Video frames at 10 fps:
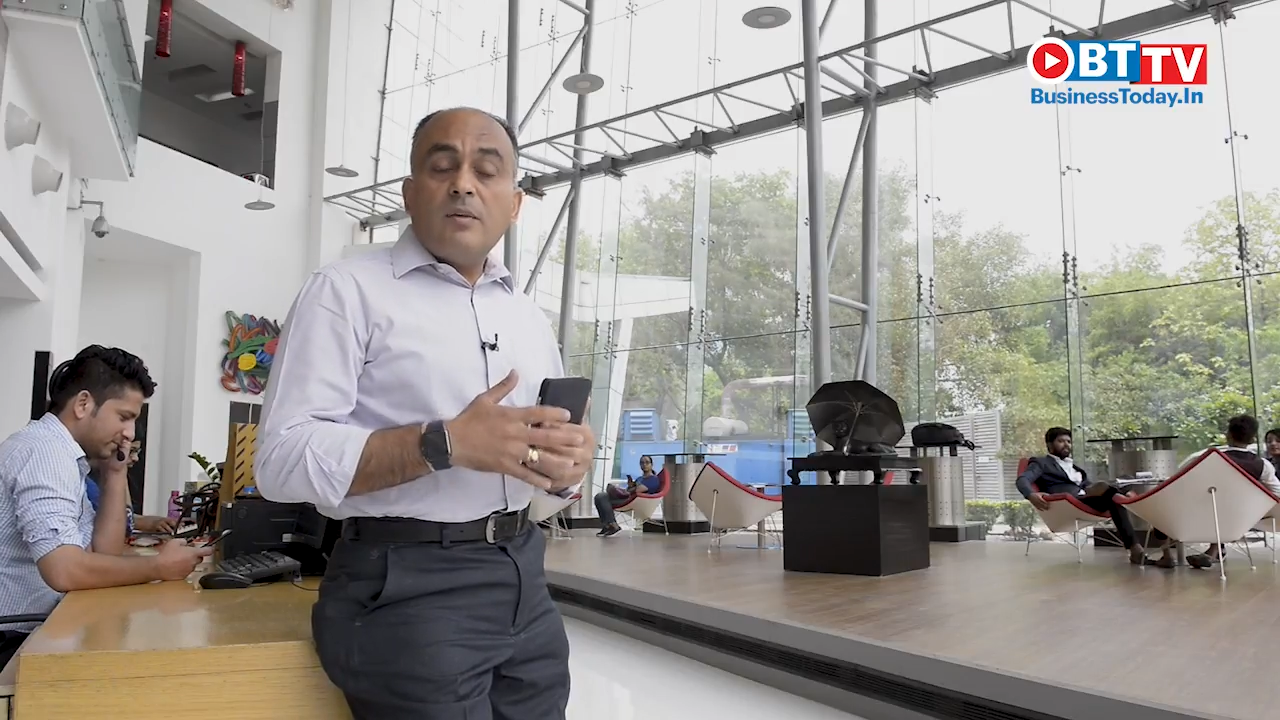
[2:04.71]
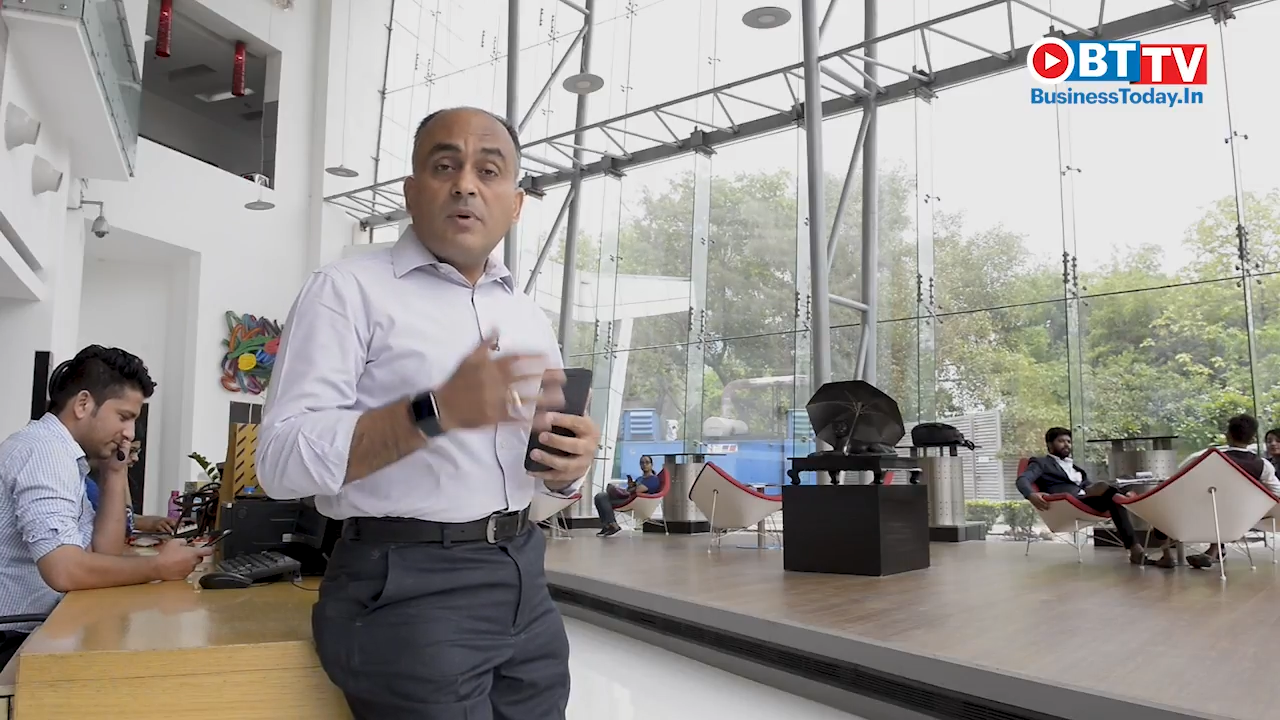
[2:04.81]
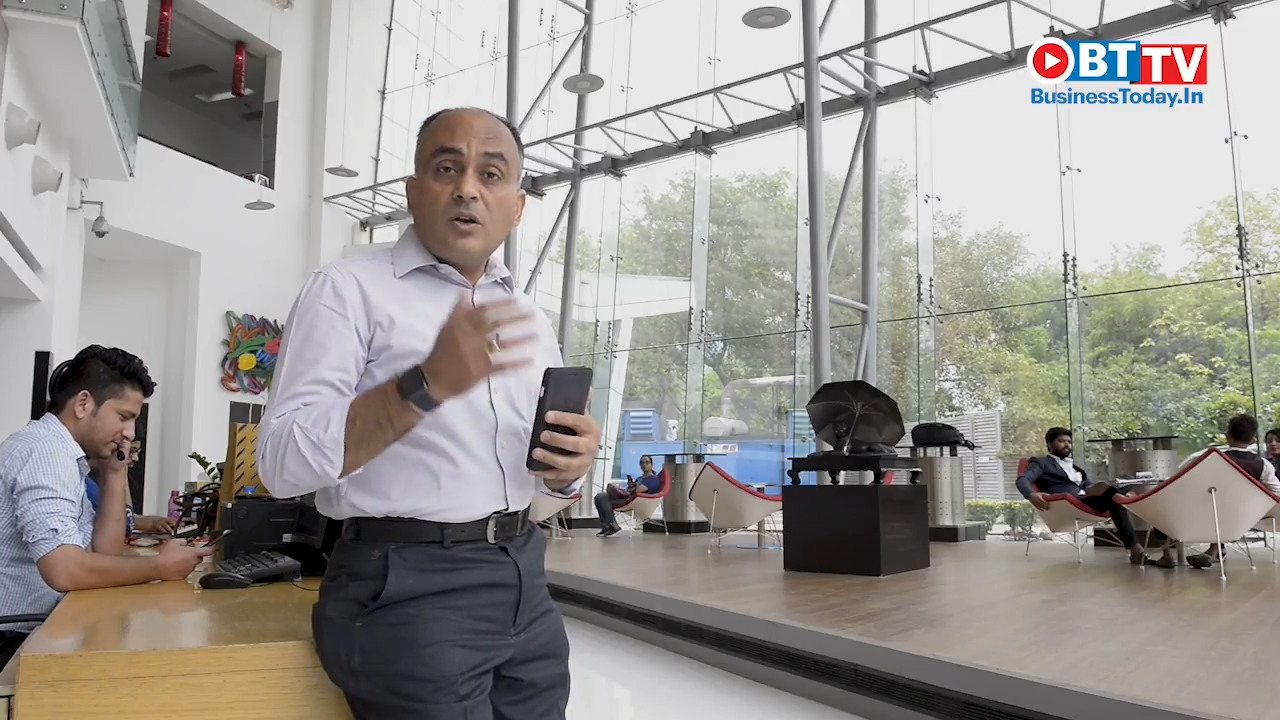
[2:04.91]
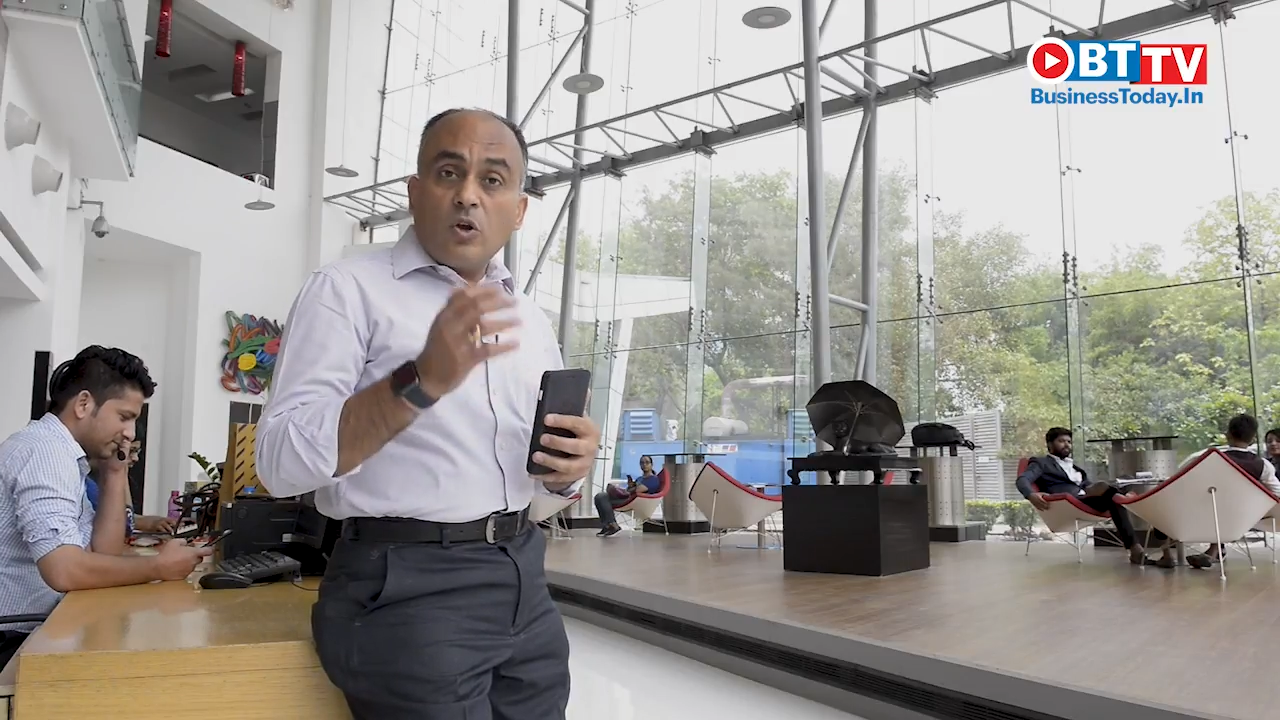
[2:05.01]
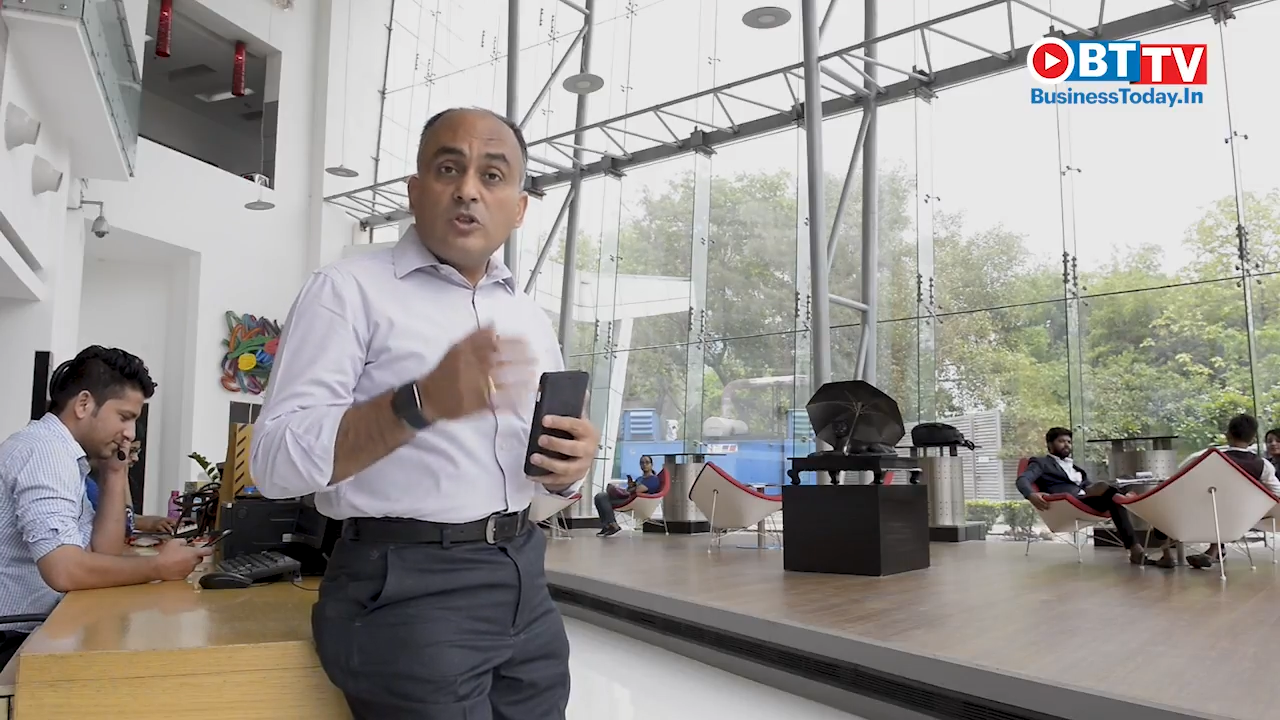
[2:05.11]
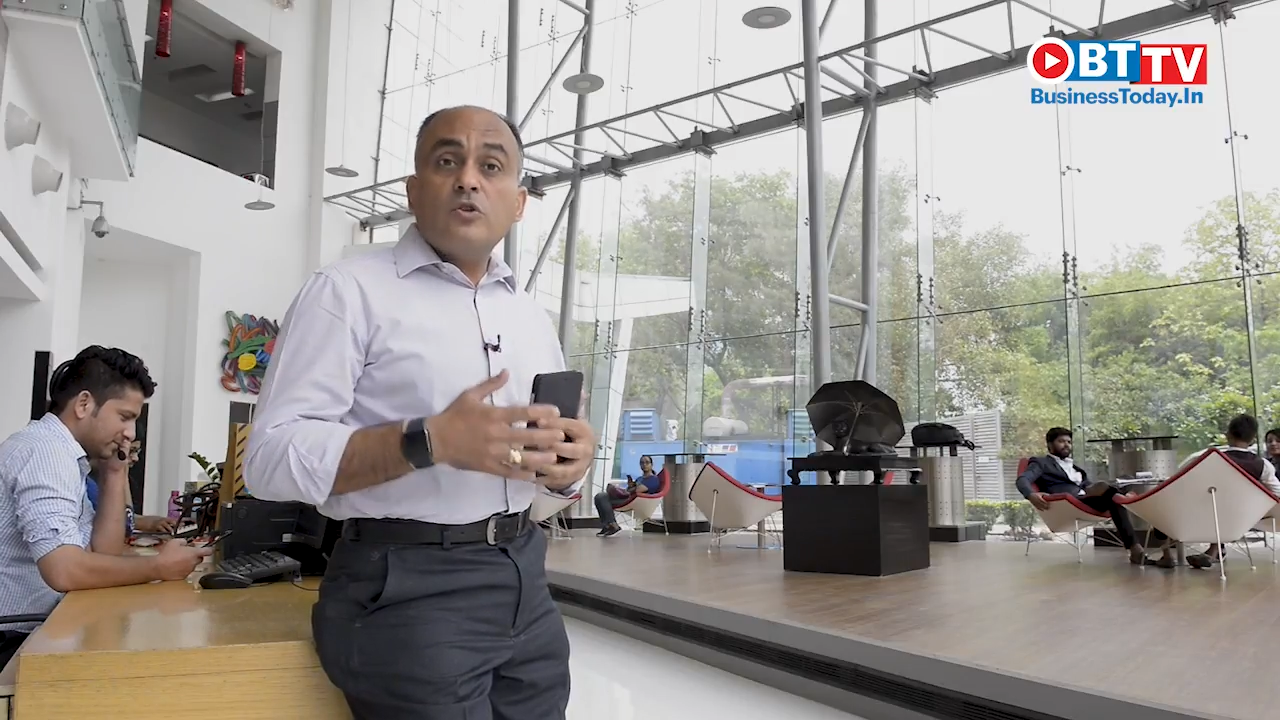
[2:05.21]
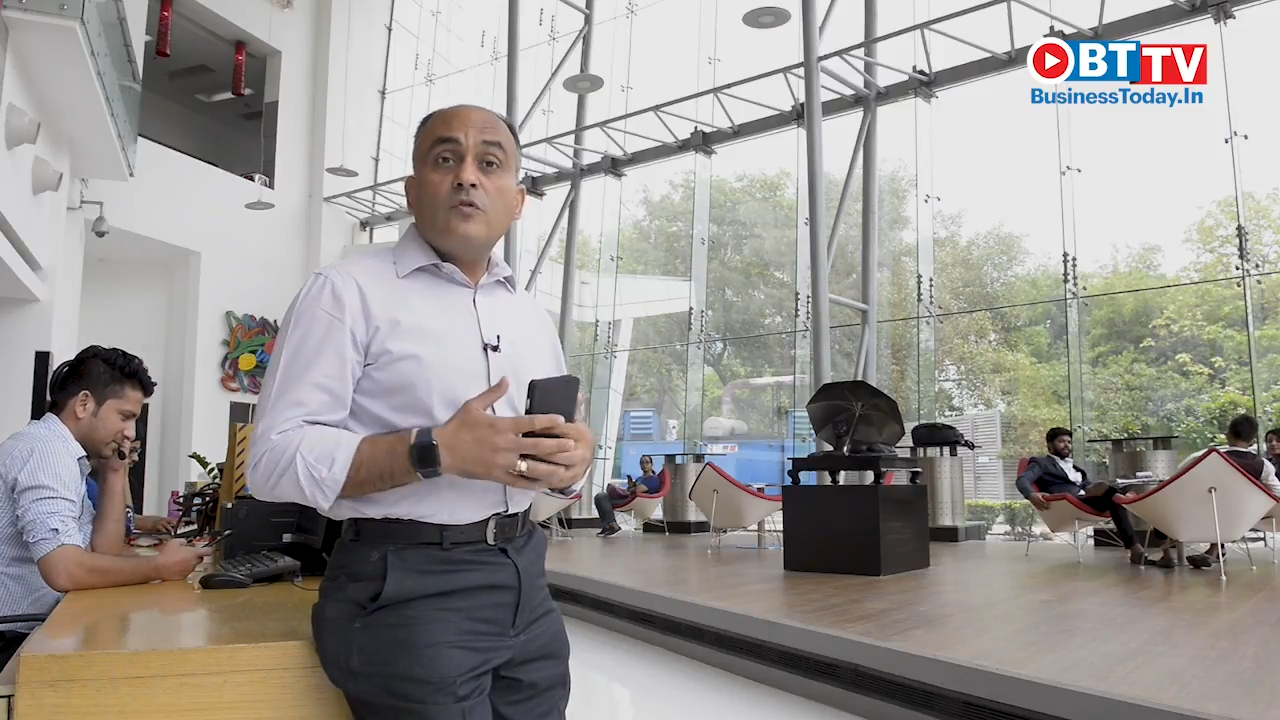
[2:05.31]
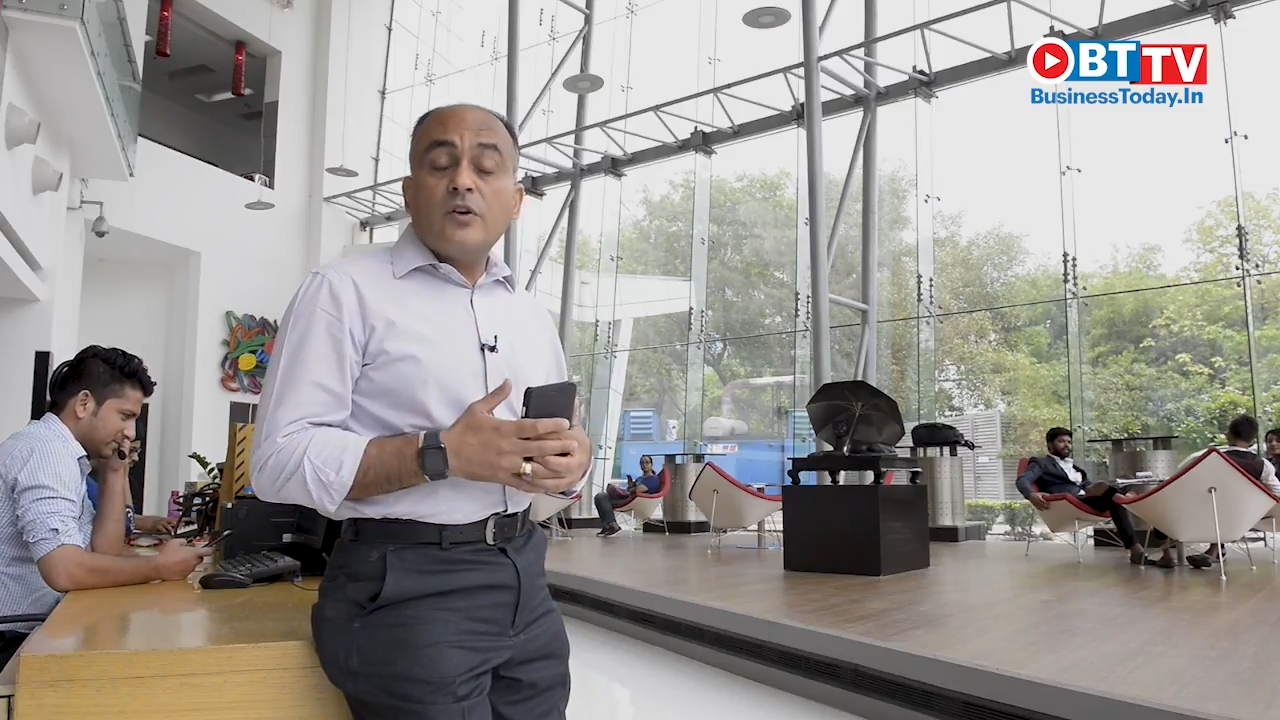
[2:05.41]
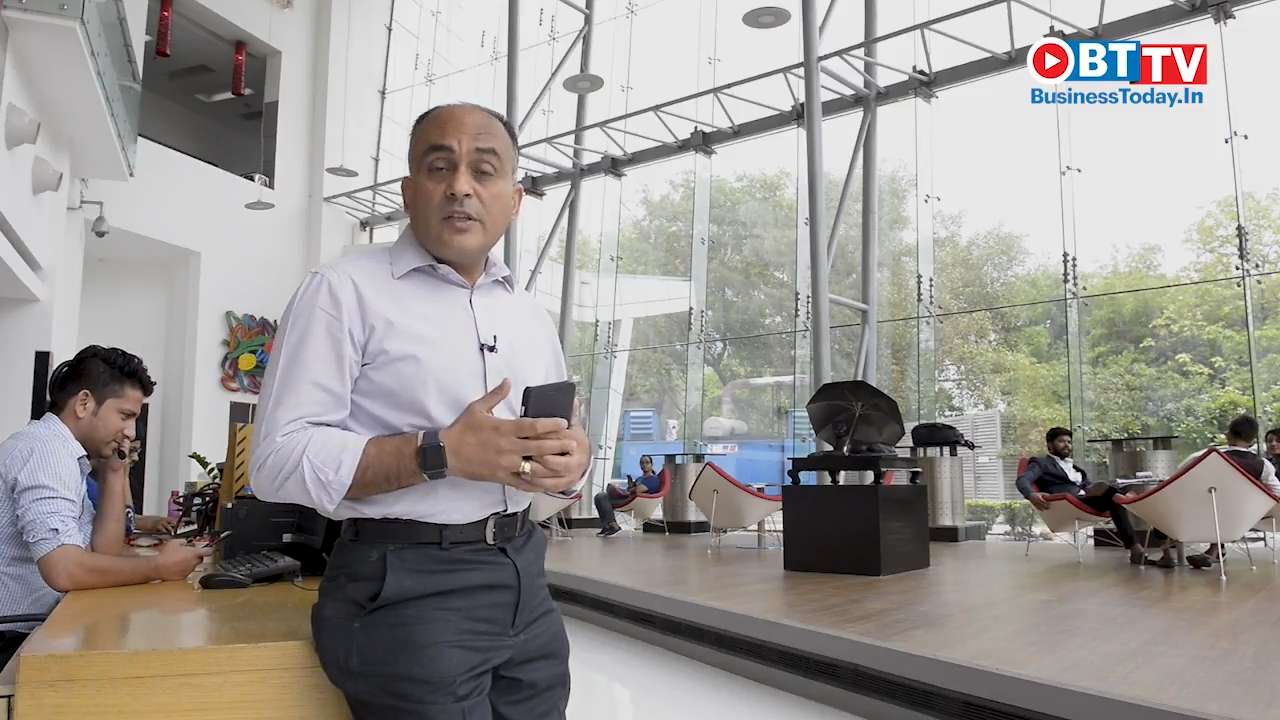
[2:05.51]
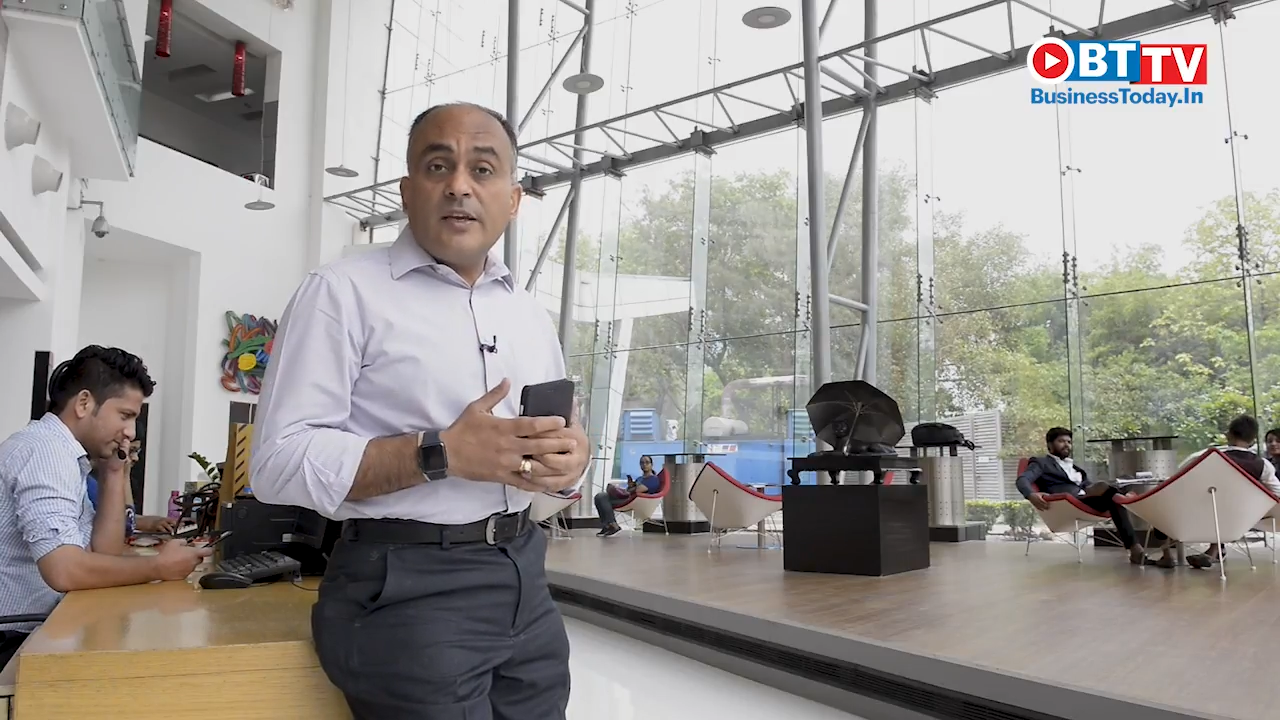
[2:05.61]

but also for the